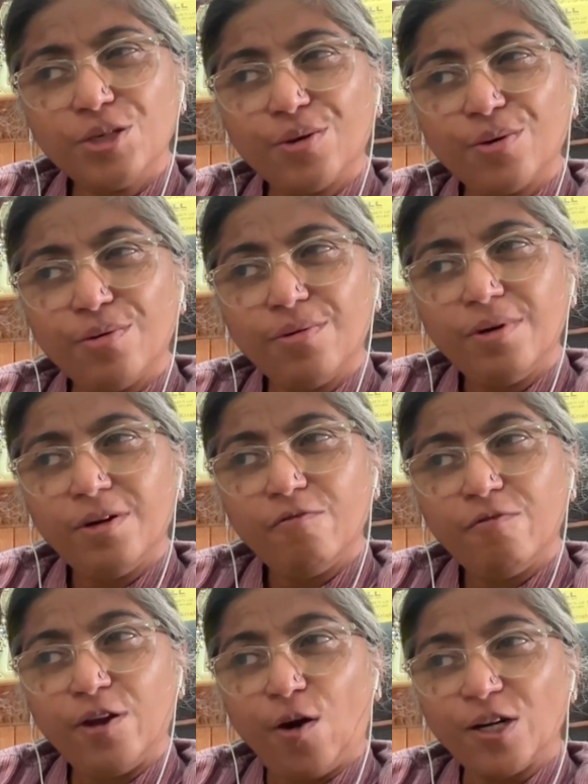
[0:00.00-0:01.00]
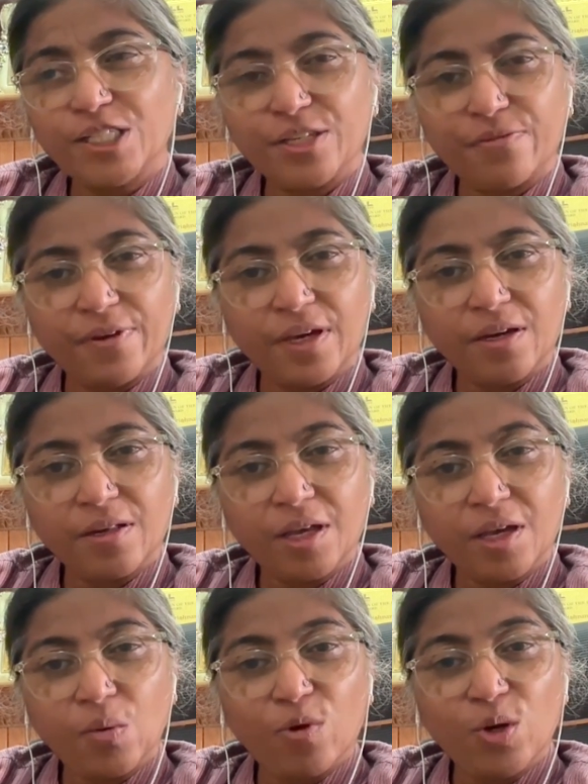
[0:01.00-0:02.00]
you know, philosophic
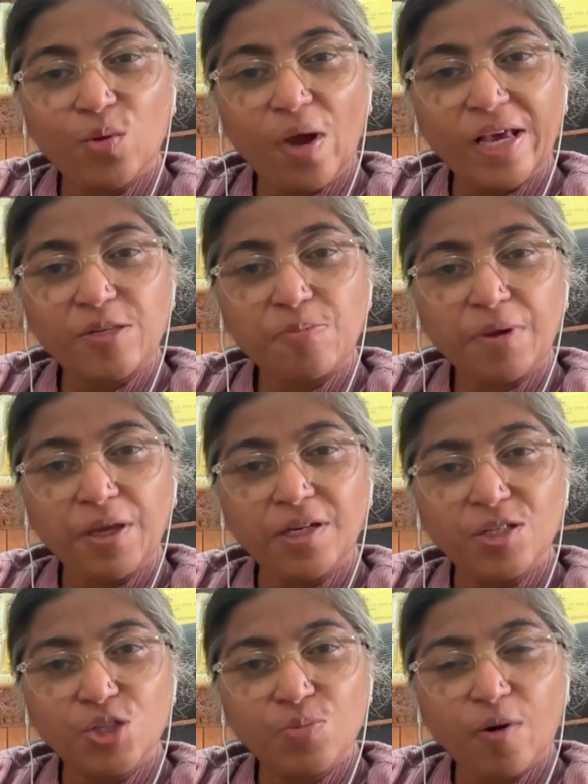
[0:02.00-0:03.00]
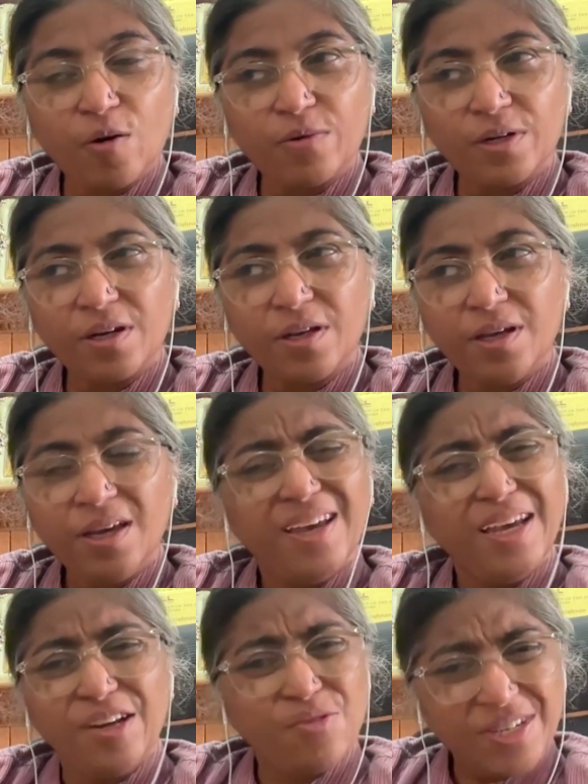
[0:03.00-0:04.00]
thing. I want to experience poverty.
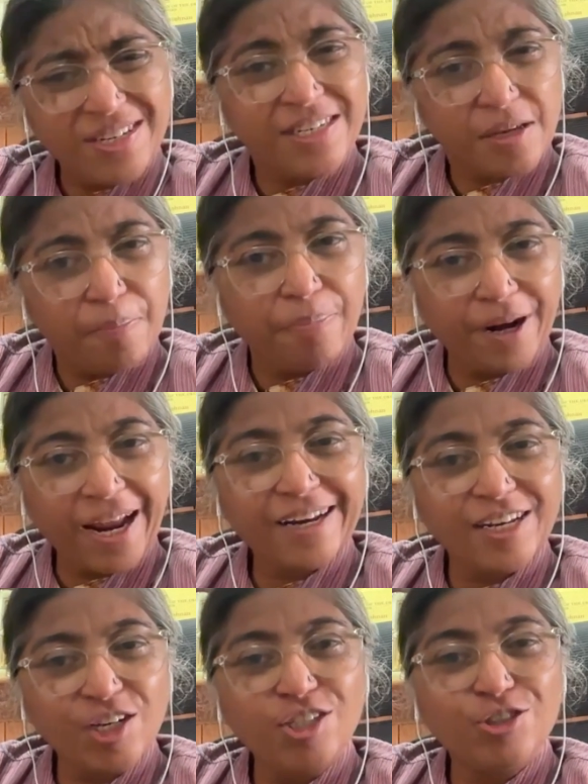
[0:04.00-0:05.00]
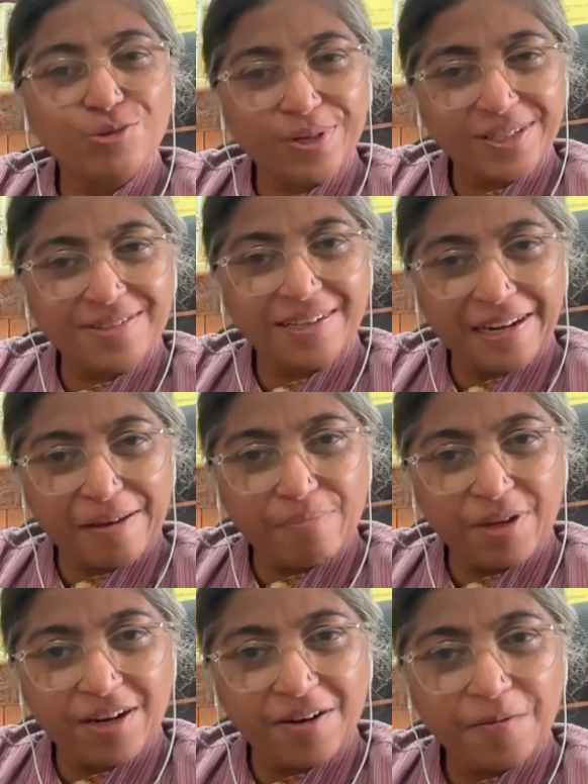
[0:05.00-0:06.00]
It was just a practical choice that I
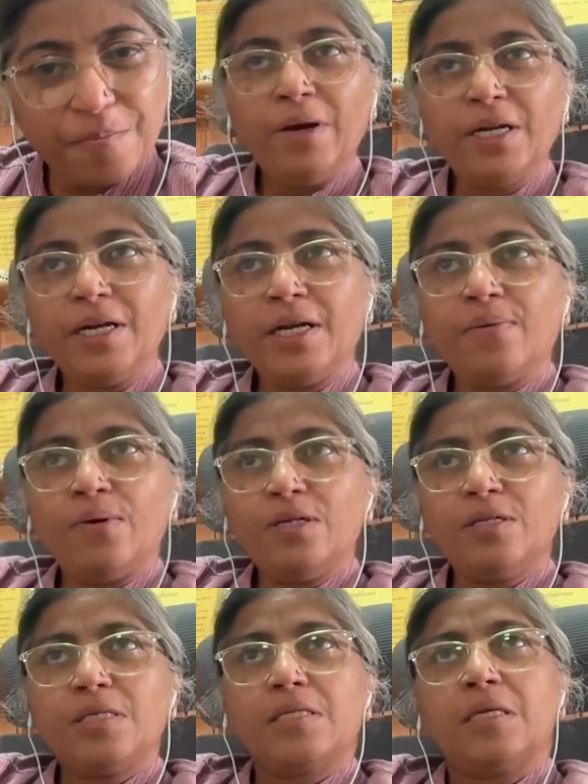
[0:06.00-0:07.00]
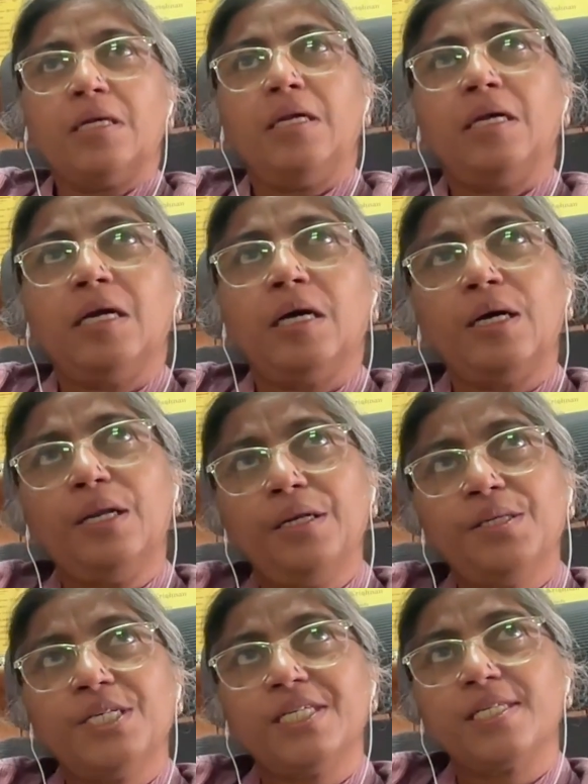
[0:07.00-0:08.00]
made. But it was an
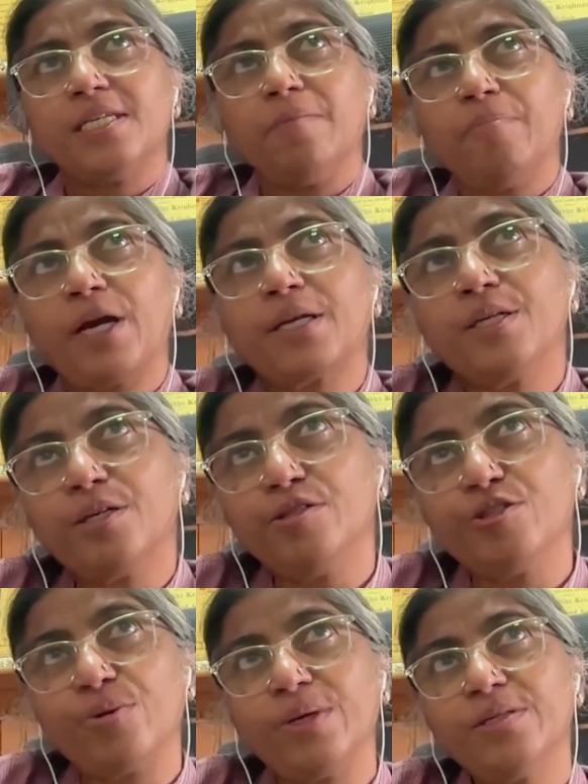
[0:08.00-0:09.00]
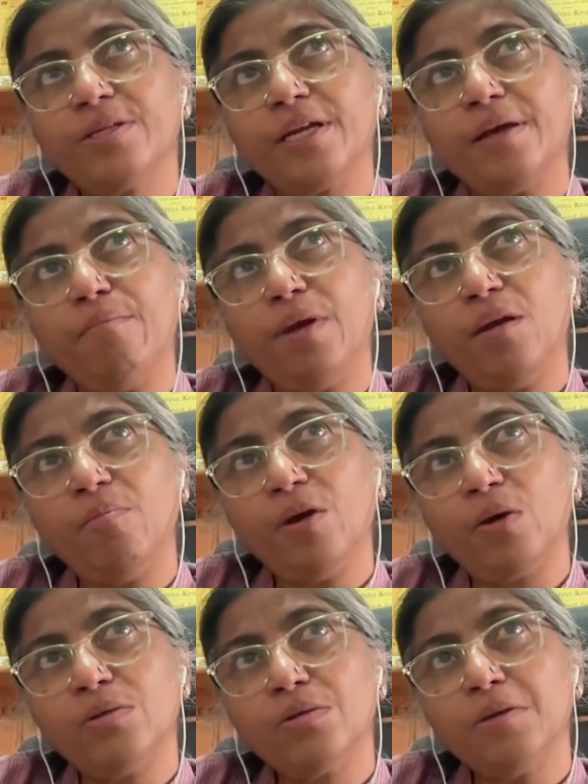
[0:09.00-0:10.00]
interesting practical choice that I made
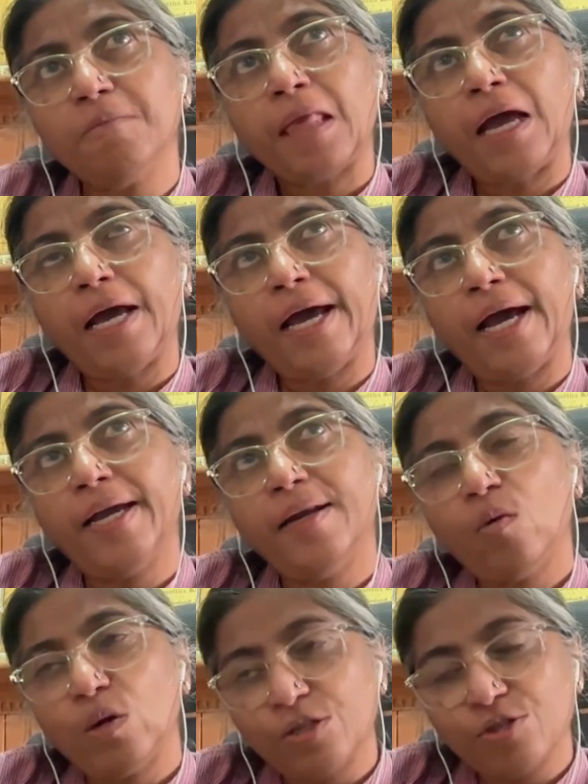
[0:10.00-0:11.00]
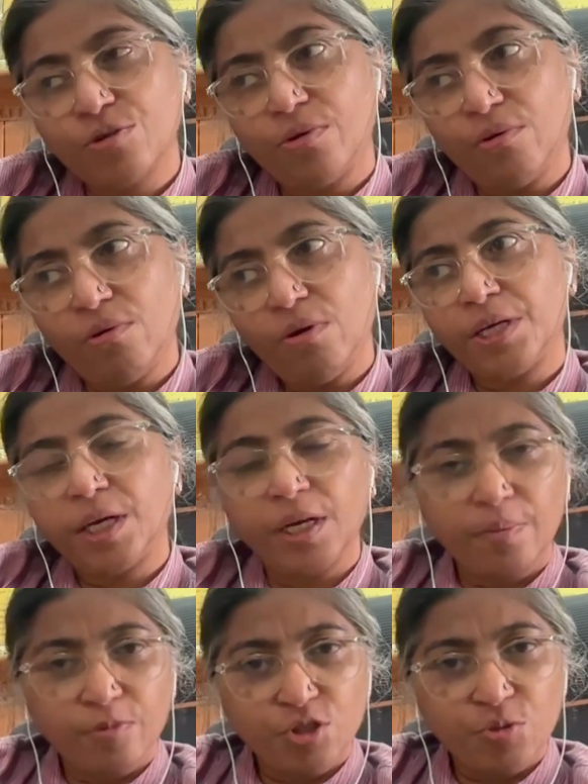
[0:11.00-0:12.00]
because I had also
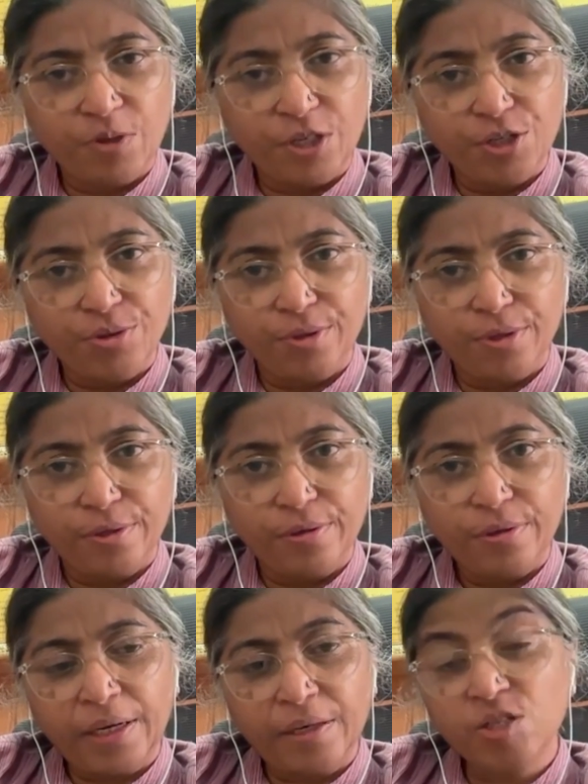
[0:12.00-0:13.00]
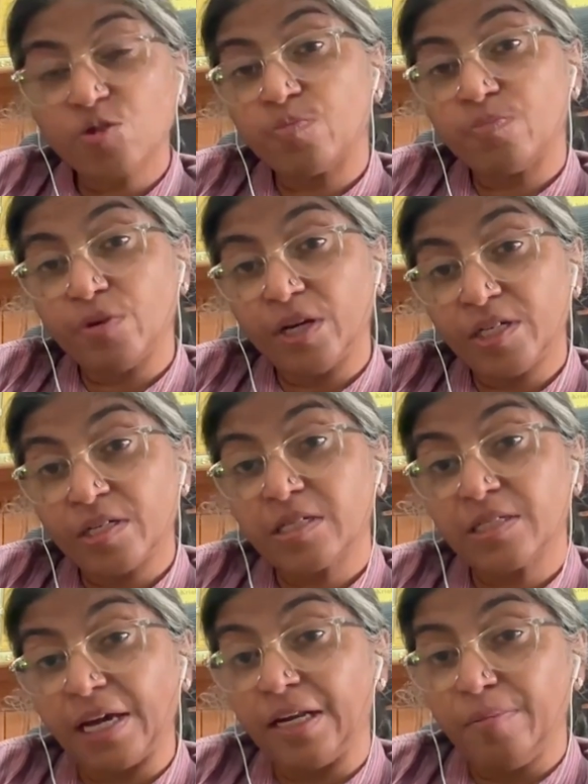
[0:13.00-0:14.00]
taken up to spiritual, and as a
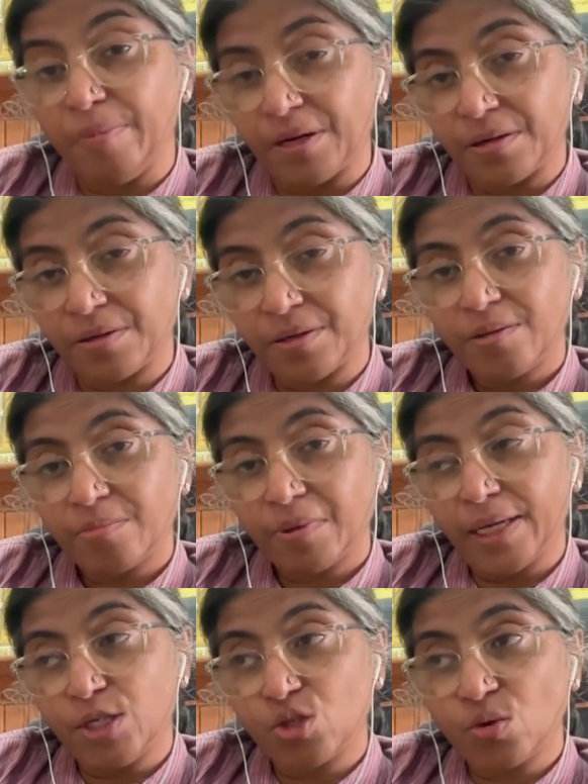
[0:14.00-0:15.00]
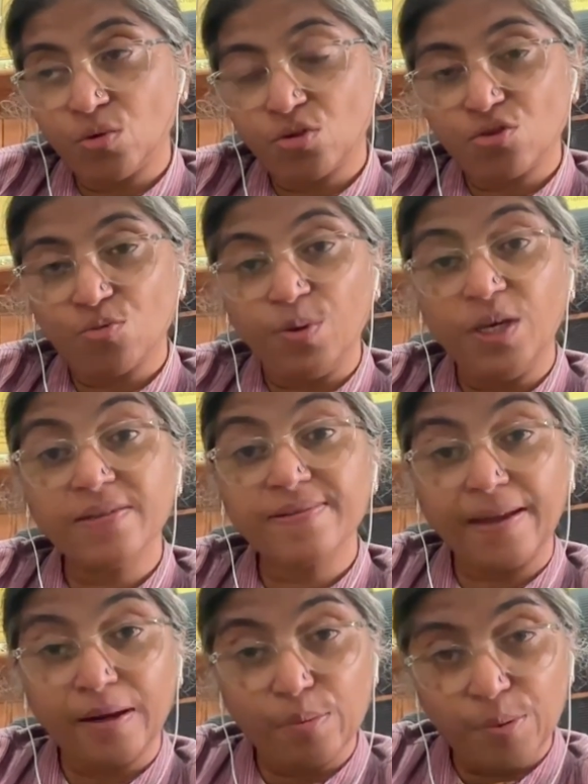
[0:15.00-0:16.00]
celibate, I chose to be a
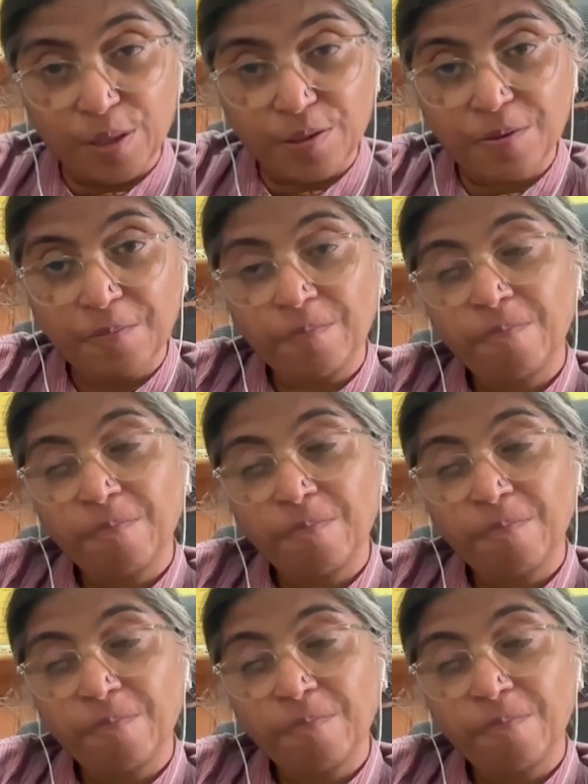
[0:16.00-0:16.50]
celibate.